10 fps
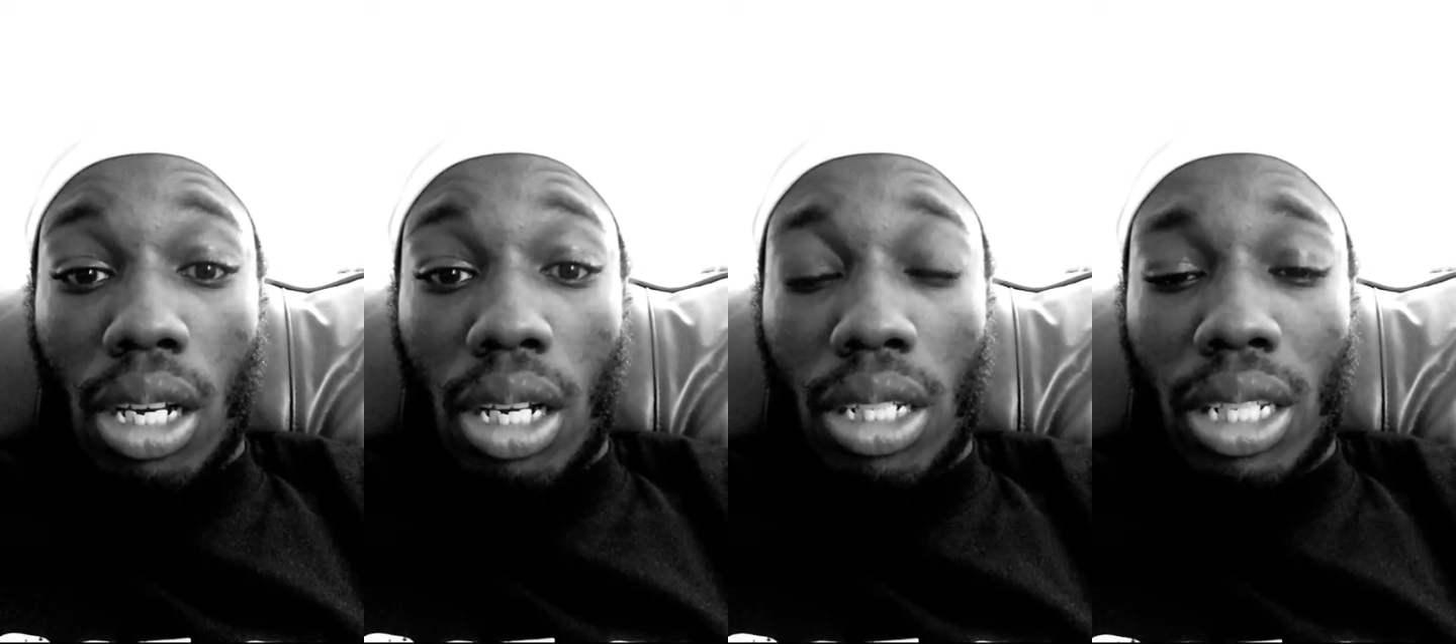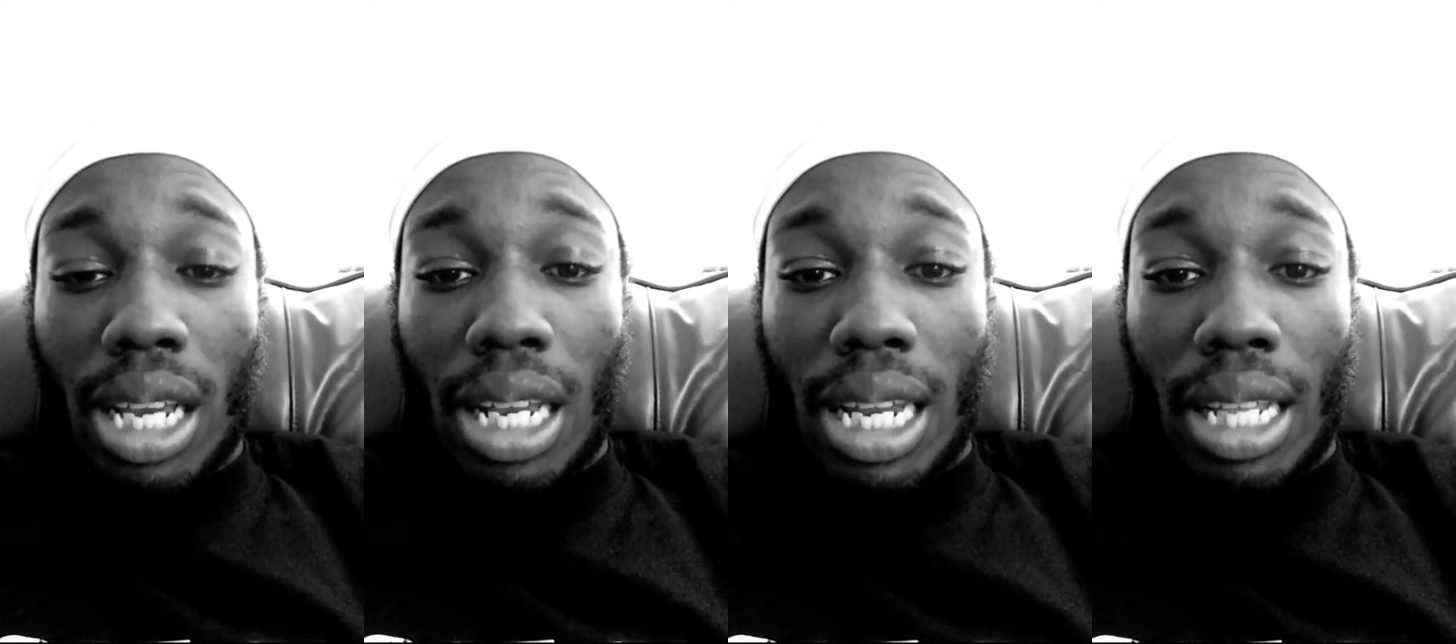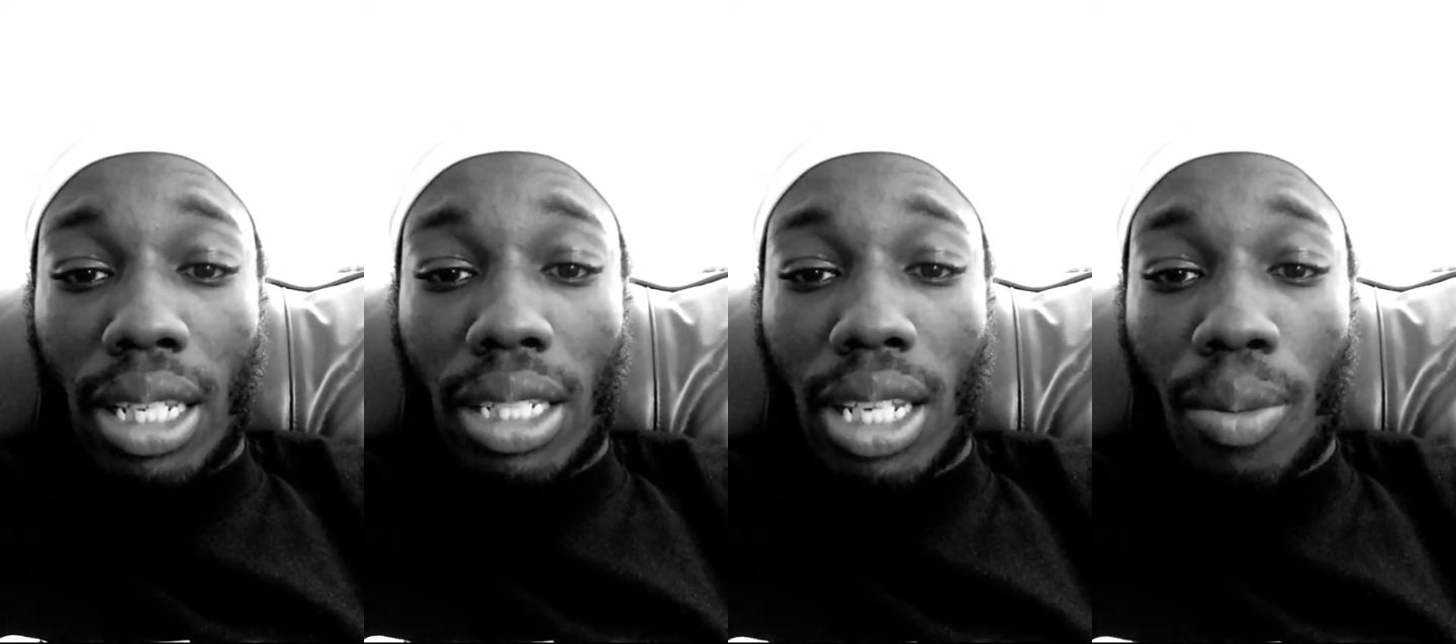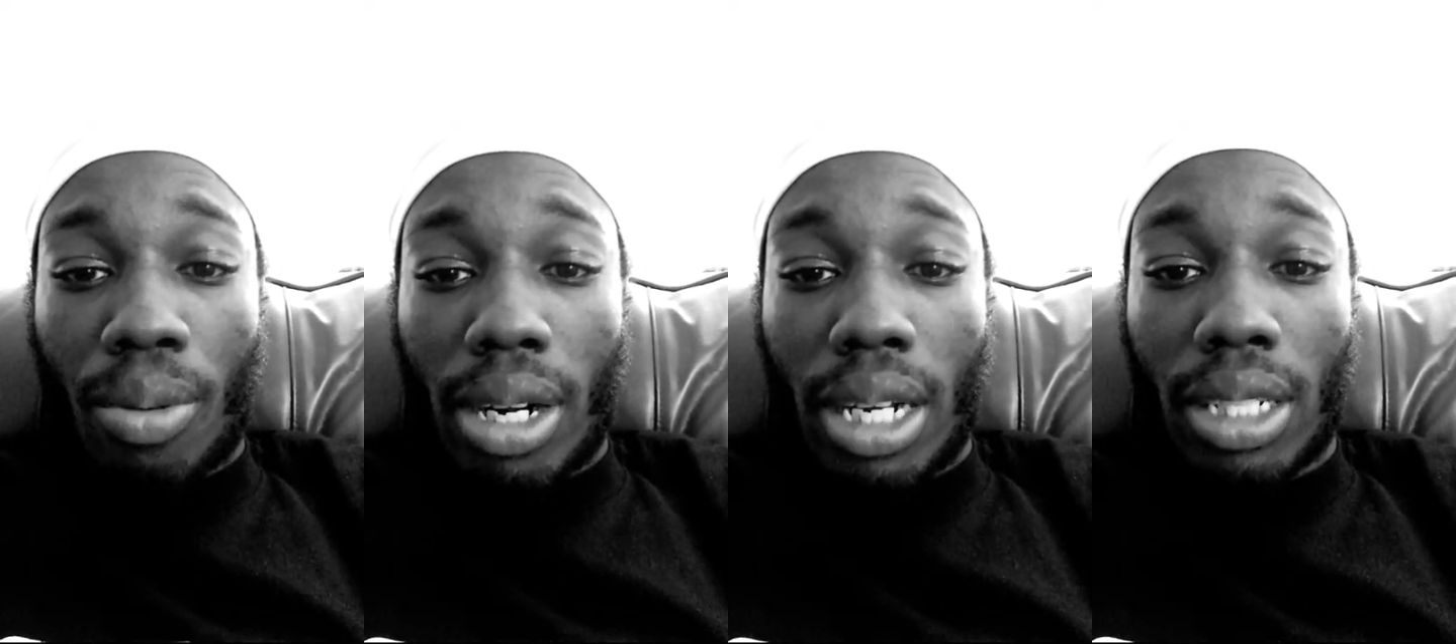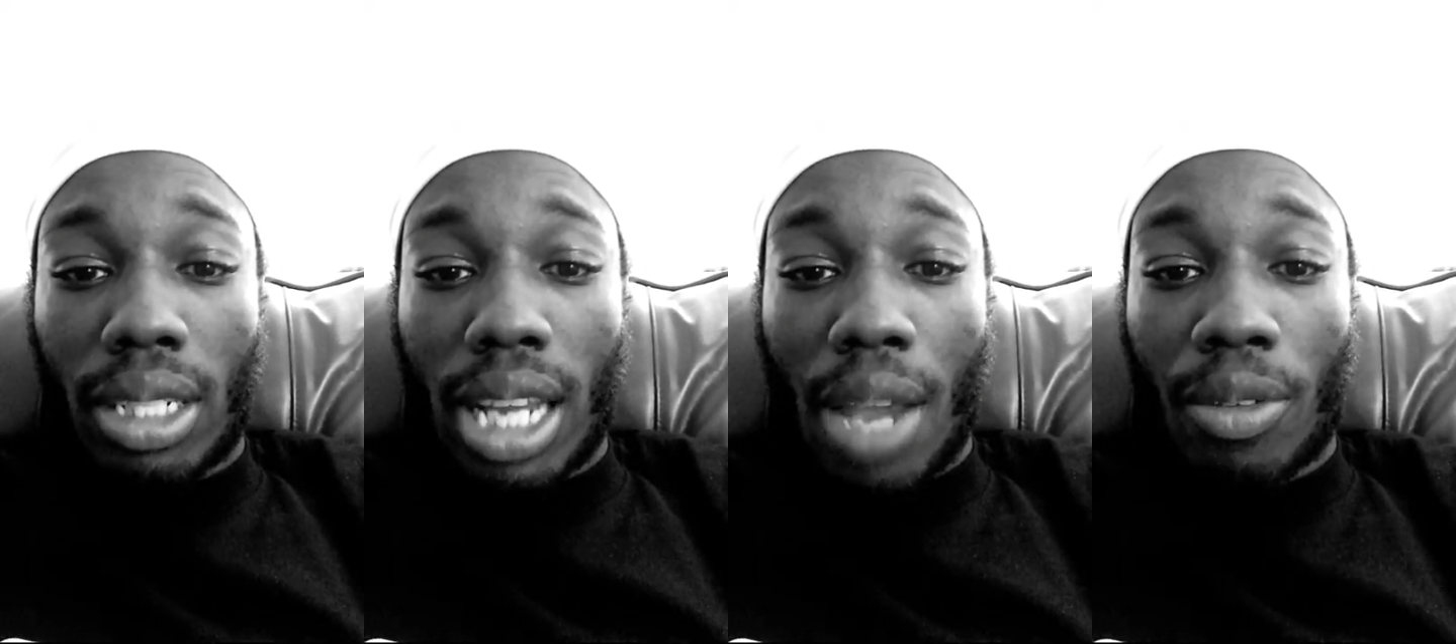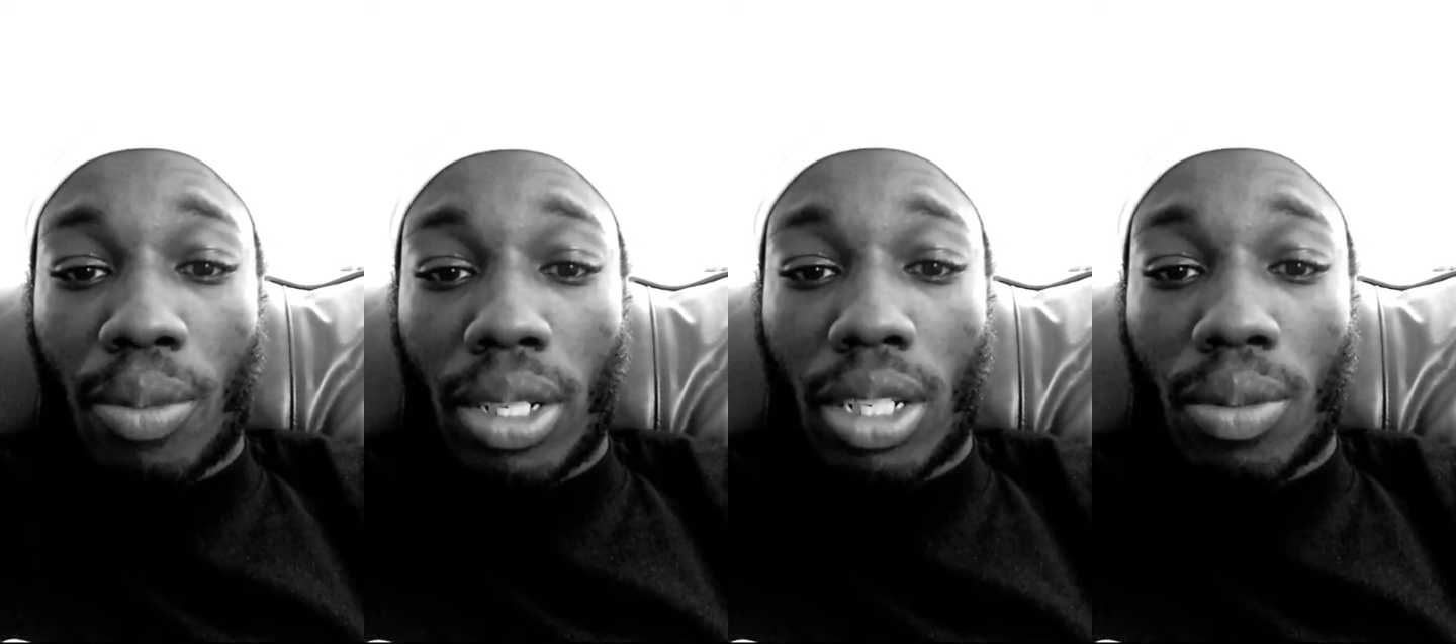See, I like the set price types of business